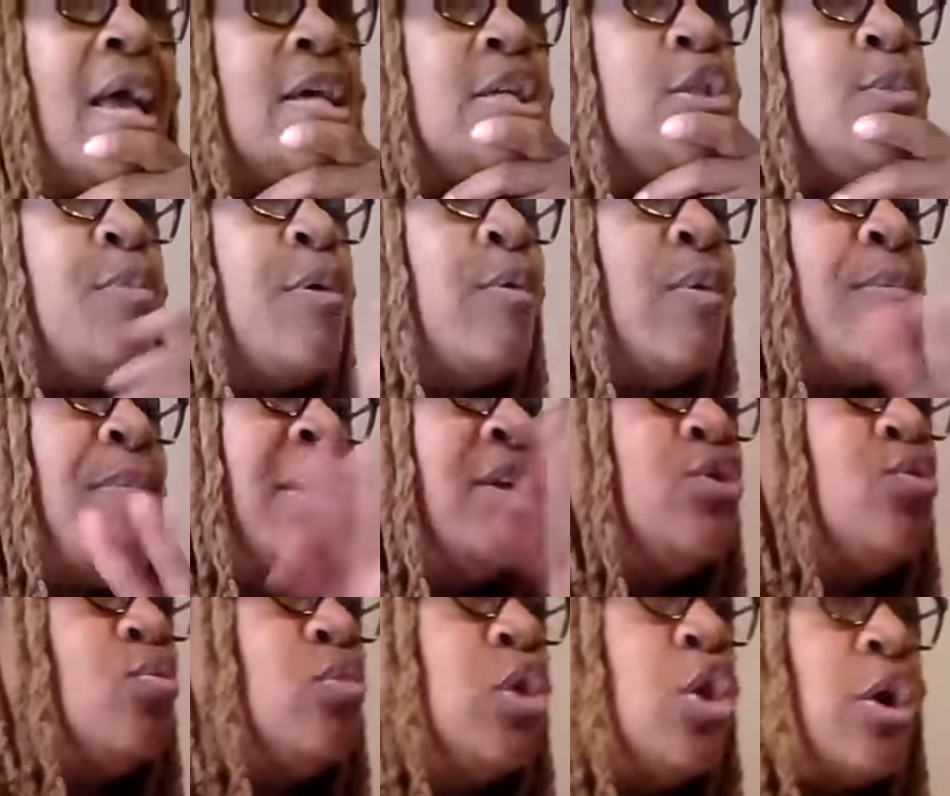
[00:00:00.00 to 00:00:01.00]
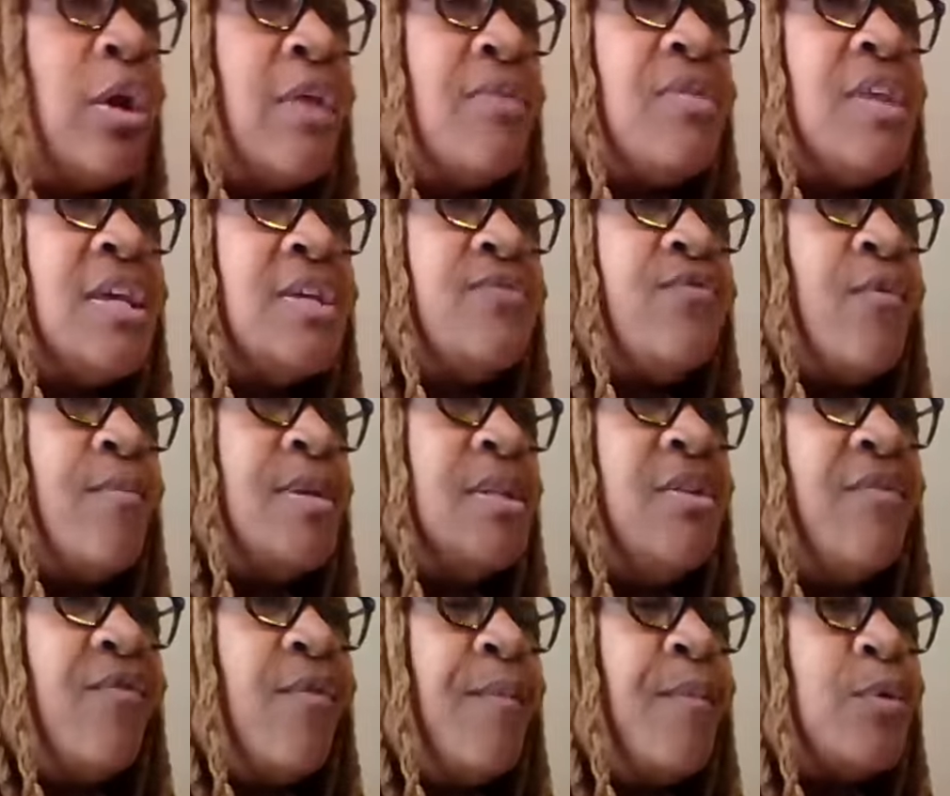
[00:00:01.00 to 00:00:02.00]
spirit made you look at things from a
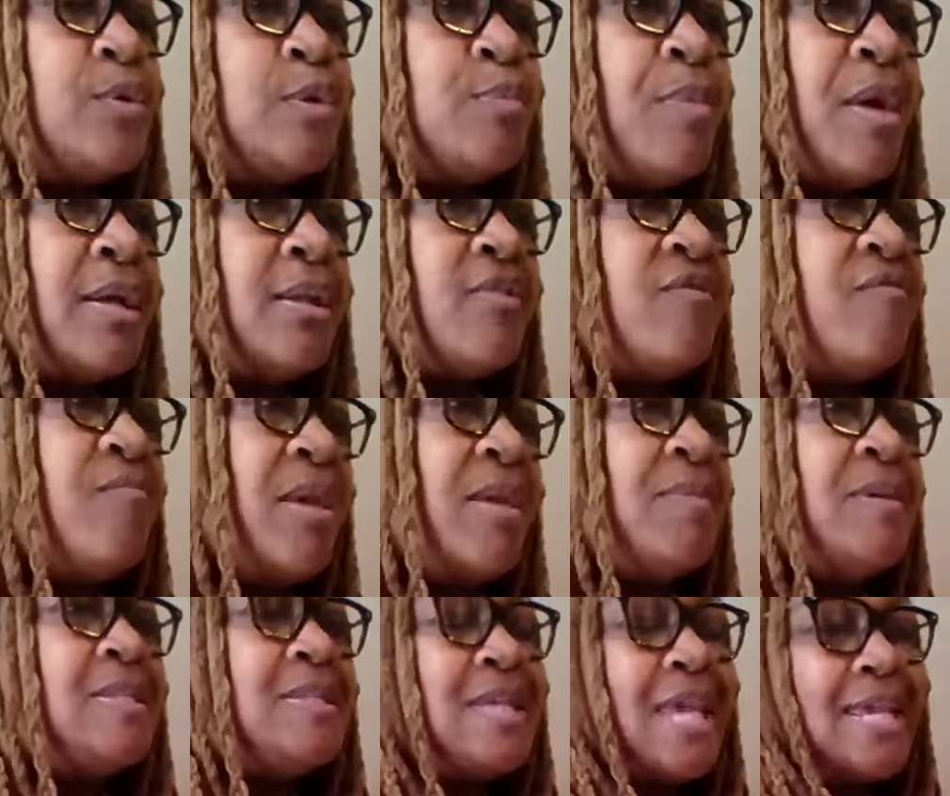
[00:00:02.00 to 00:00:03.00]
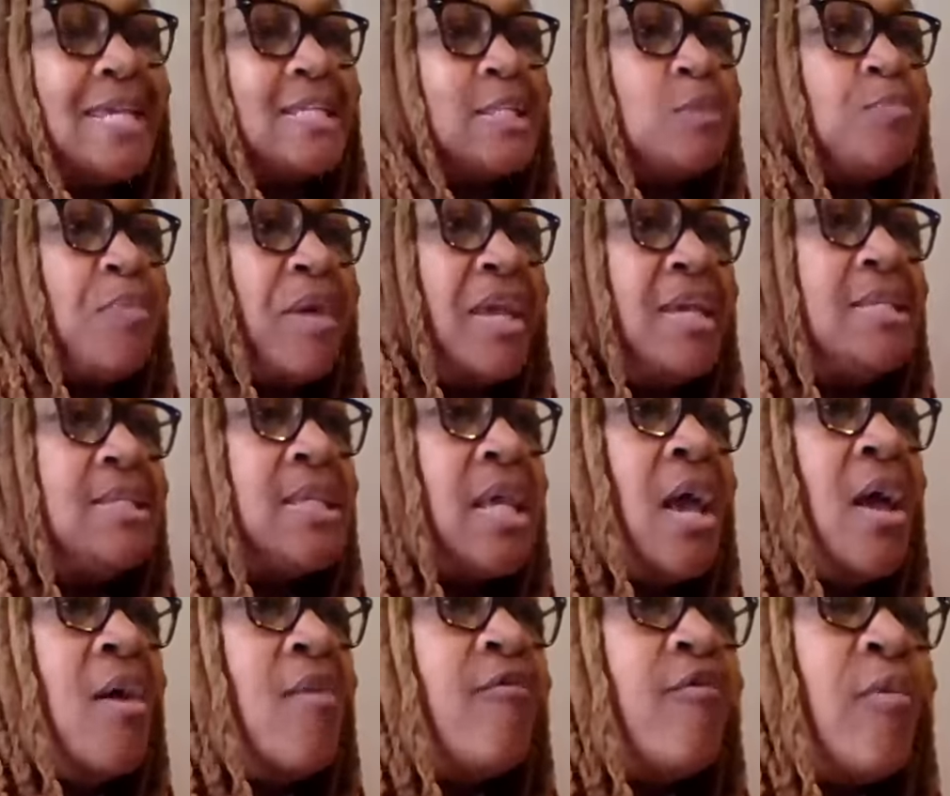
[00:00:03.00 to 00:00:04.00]
different perspective maybe take space
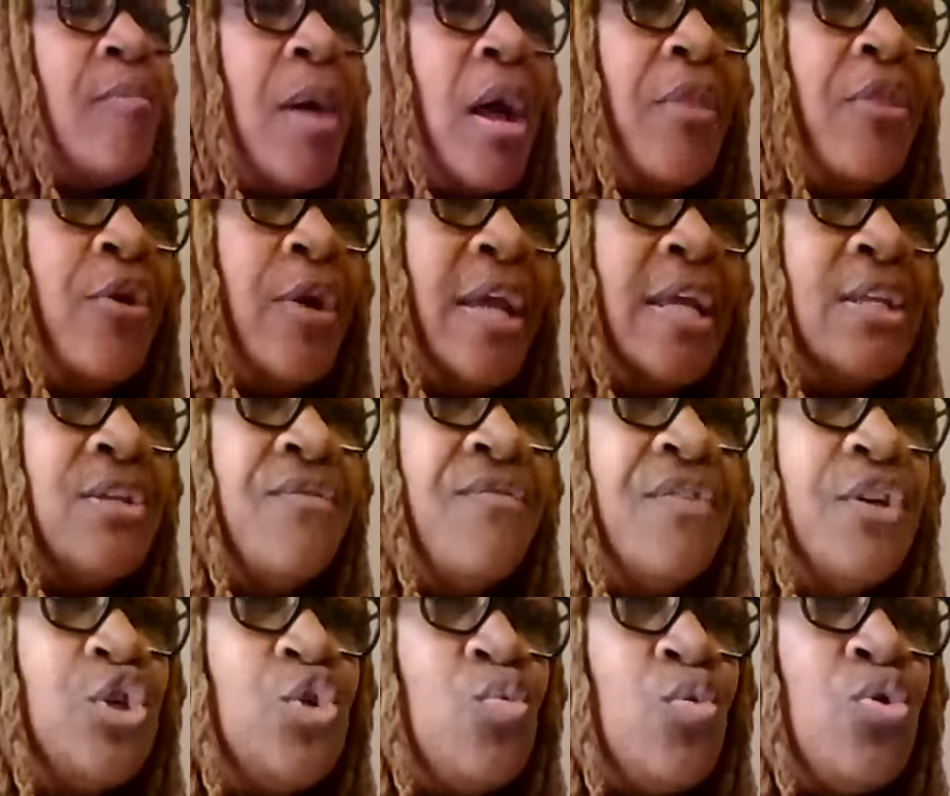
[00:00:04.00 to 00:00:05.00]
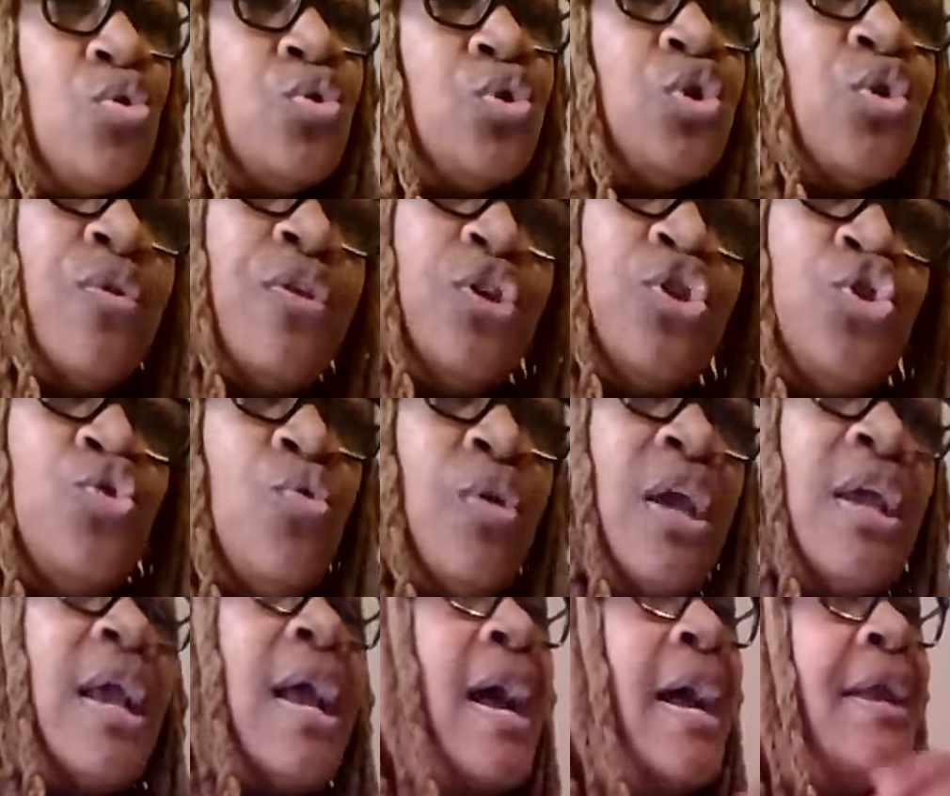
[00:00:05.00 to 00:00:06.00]
from other individuals so that you
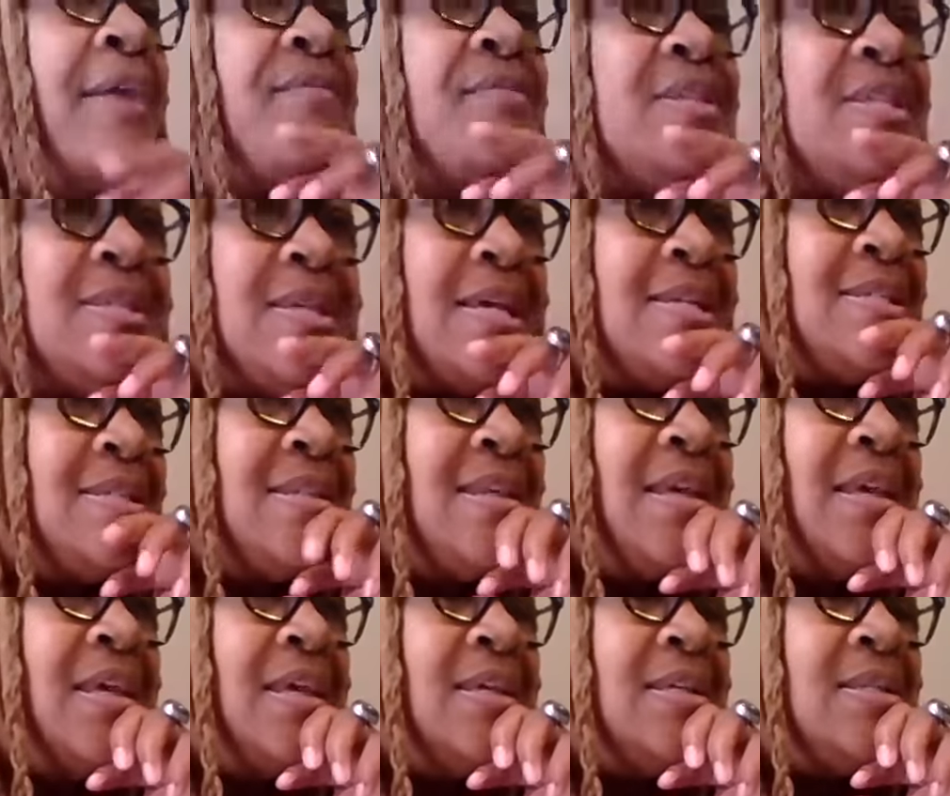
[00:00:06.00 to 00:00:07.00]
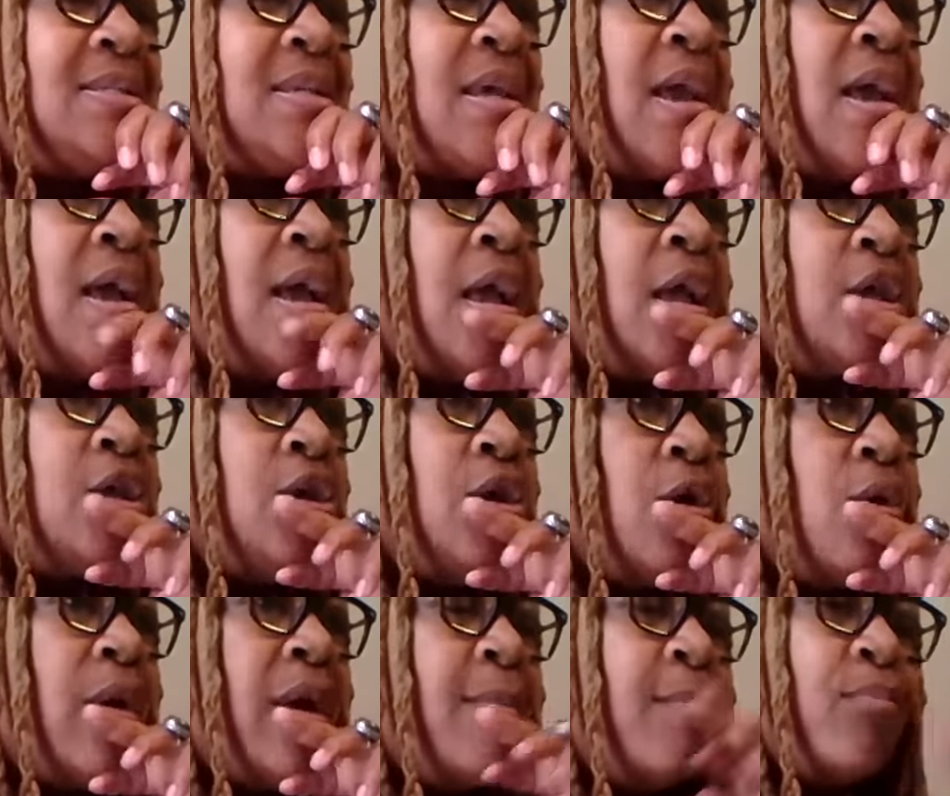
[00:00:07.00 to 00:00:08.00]
can kind of assess things you
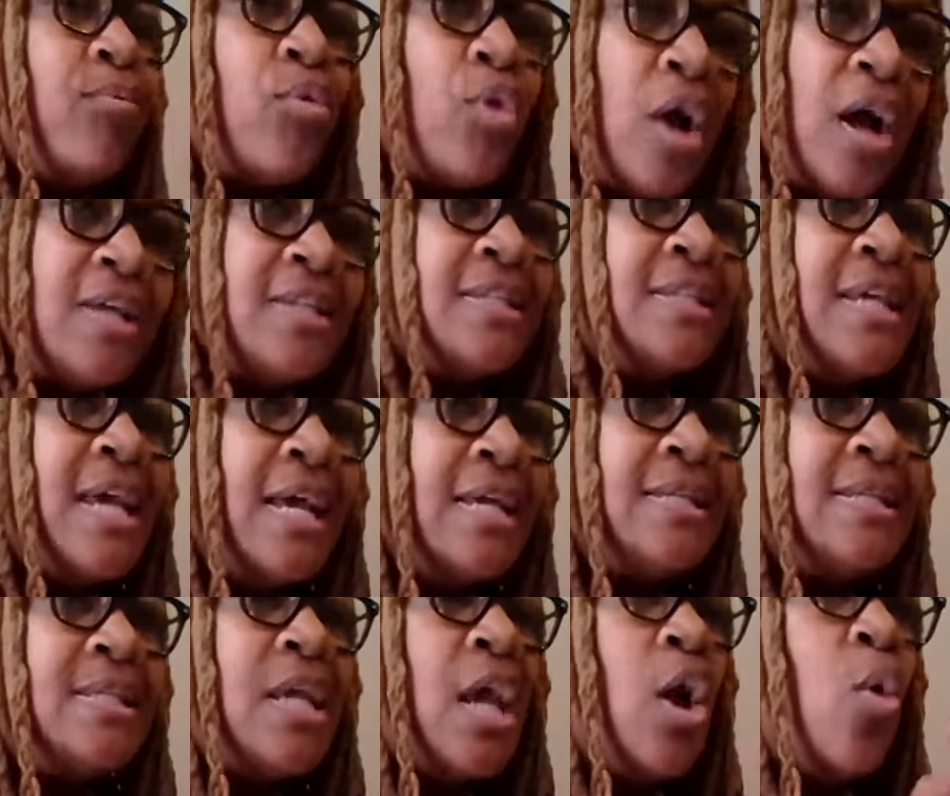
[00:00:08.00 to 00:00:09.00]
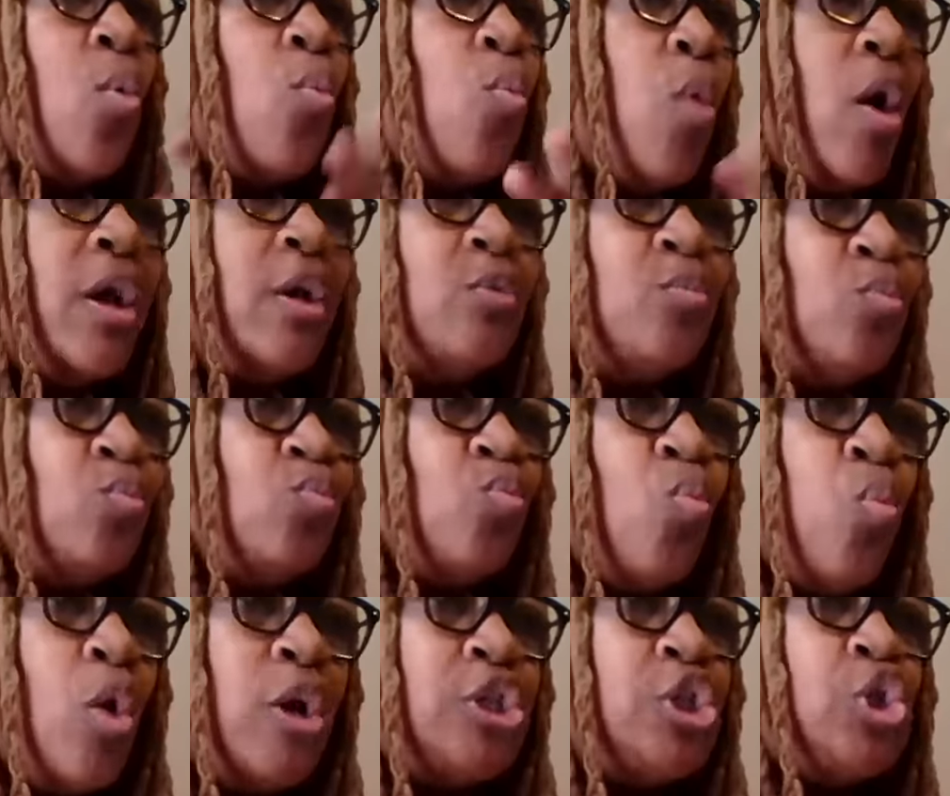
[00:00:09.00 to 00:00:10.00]
know and process what
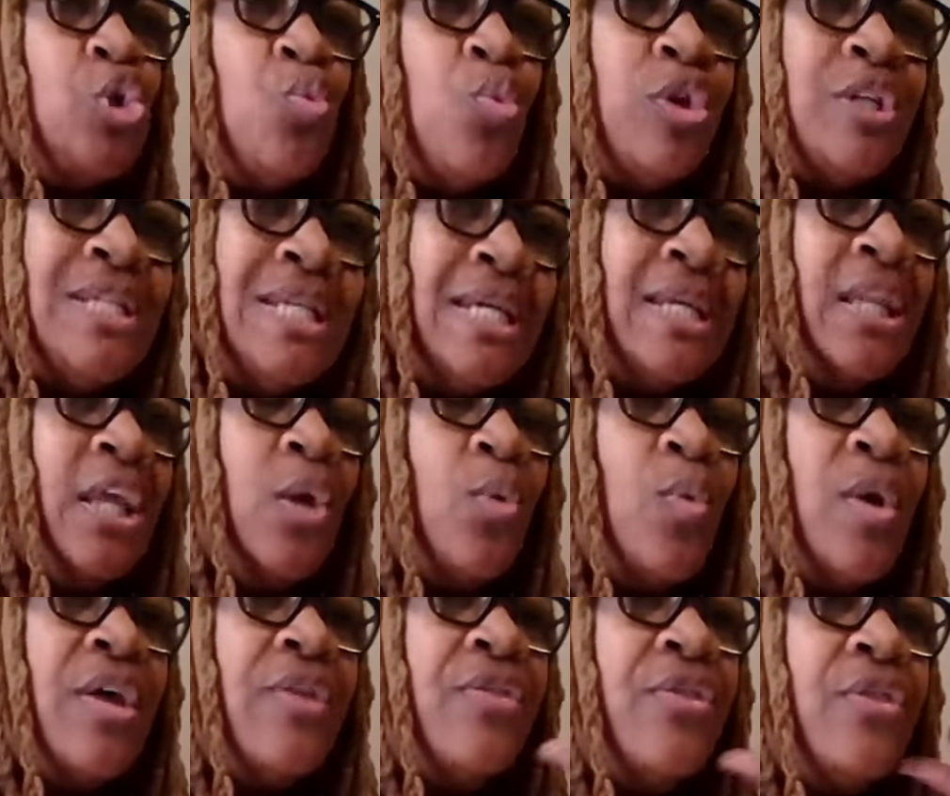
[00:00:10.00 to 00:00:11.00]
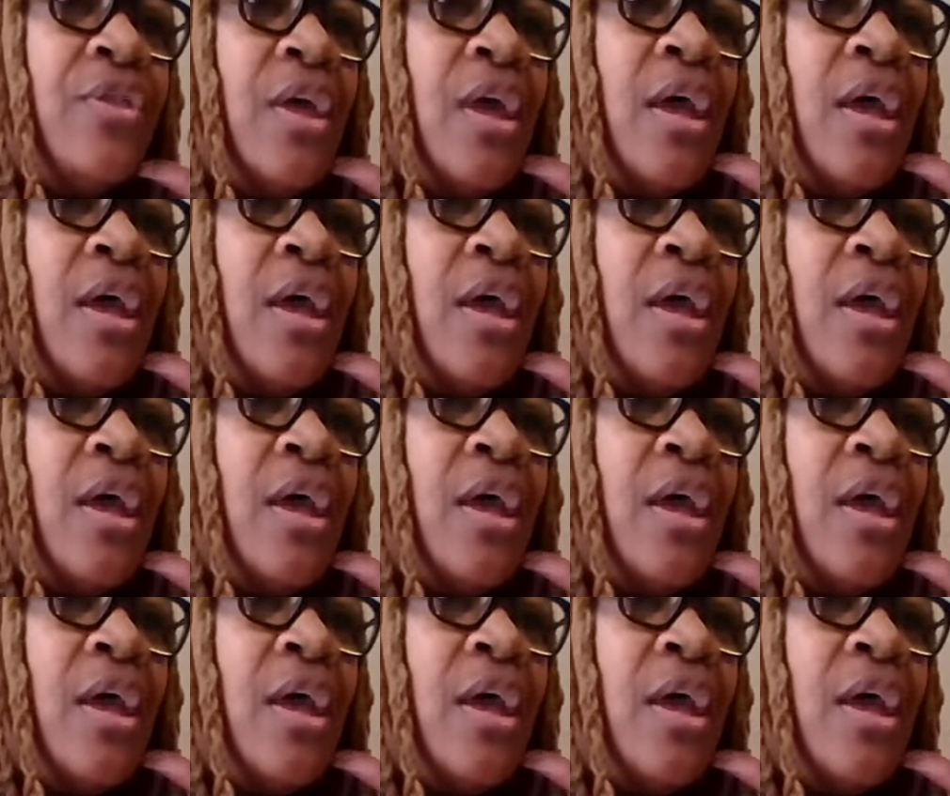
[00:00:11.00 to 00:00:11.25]
what you were dealing with